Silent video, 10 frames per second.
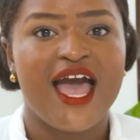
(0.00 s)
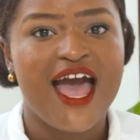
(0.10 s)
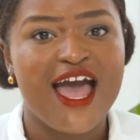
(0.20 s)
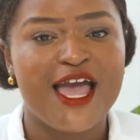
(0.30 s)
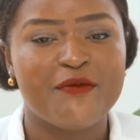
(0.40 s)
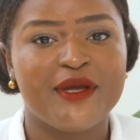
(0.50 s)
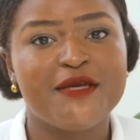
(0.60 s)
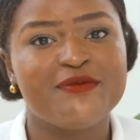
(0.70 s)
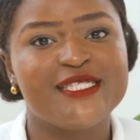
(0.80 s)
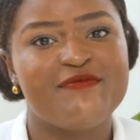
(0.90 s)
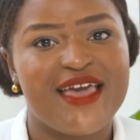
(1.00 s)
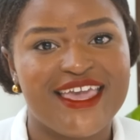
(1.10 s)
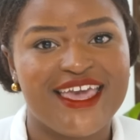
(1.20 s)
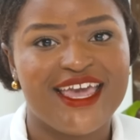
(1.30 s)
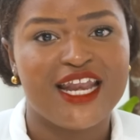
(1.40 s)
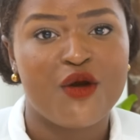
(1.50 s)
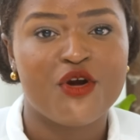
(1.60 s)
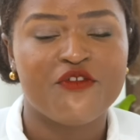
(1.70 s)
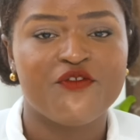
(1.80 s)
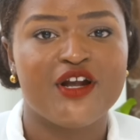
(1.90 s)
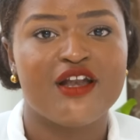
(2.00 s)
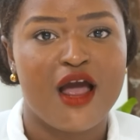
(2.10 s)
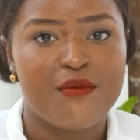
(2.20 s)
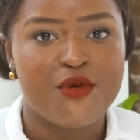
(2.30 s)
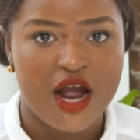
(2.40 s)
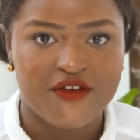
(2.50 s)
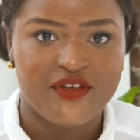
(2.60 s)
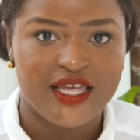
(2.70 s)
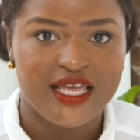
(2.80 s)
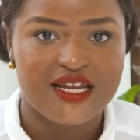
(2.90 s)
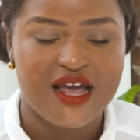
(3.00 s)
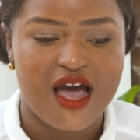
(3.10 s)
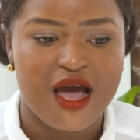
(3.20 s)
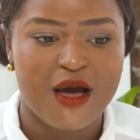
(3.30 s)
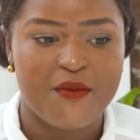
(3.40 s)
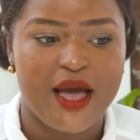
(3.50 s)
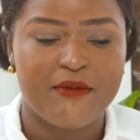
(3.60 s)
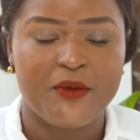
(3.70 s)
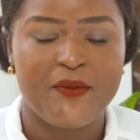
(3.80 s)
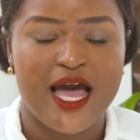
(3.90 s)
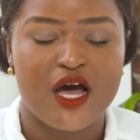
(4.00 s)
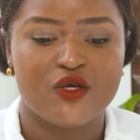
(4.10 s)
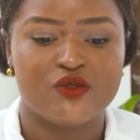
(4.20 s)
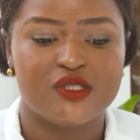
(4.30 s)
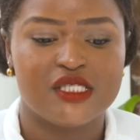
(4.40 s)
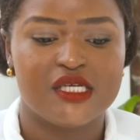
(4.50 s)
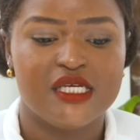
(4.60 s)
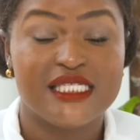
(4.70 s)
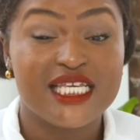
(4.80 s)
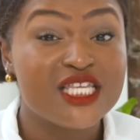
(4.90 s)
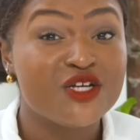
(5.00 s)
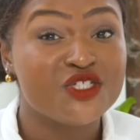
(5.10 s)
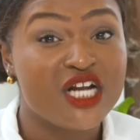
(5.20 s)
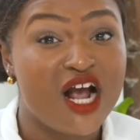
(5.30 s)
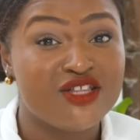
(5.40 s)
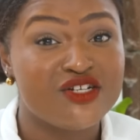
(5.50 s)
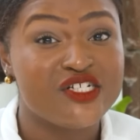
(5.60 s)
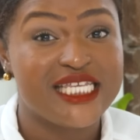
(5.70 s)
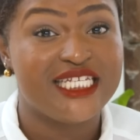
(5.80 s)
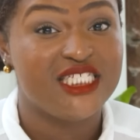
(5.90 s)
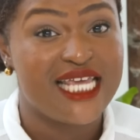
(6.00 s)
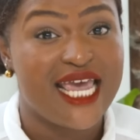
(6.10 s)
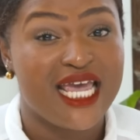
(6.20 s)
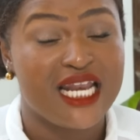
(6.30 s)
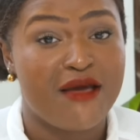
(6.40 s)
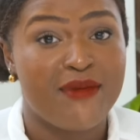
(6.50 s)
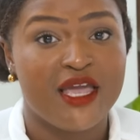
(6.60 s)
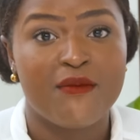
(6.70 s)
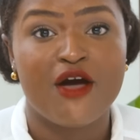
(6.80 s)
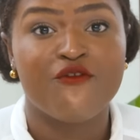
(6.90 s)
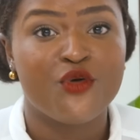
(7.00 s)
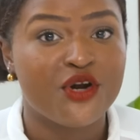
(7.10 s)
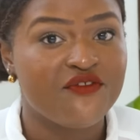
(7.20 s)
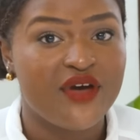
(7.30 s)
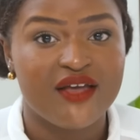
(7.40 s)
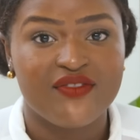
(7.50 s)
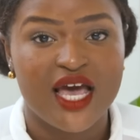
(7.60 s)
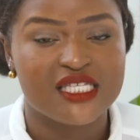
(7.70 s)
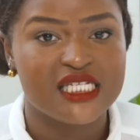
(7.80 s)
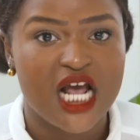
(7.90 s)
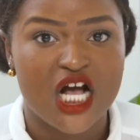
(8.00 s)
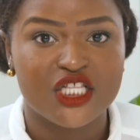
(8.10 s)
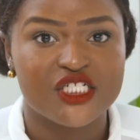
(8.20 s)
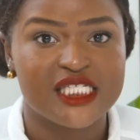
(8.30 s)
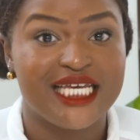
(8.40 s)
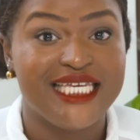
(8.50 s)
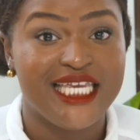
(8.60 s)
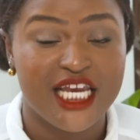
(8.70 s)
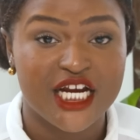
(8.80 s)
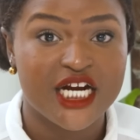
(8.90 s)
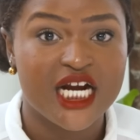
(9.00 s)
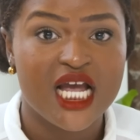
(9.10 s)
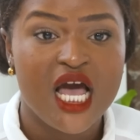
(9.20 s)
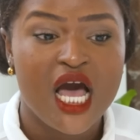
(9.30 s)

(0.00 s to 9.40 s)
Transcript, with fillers: Hi, my name is Megan. I work for a nonprofit. Um, I'm about six hundred dollars in debt. I make about forty-five thousand dollars a year.